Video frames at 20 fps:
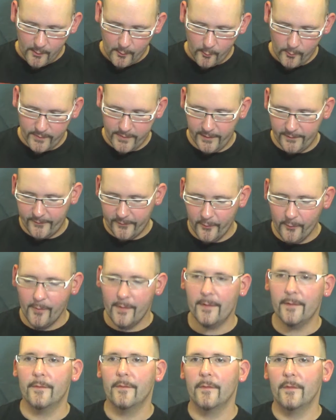when you do
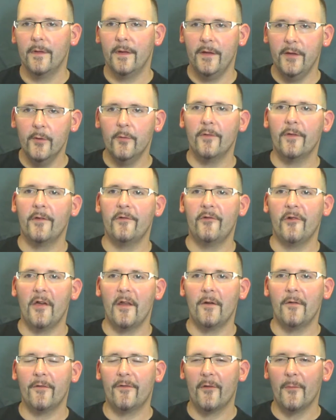it, use a
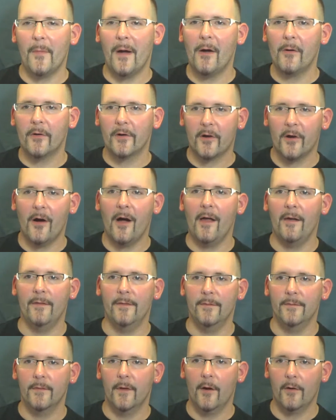generous amount of
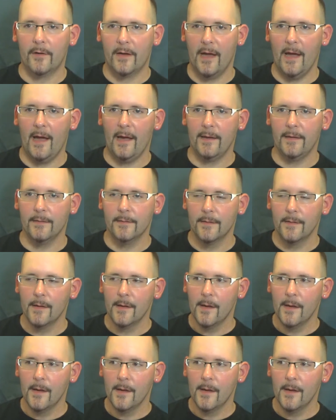cotton, okay?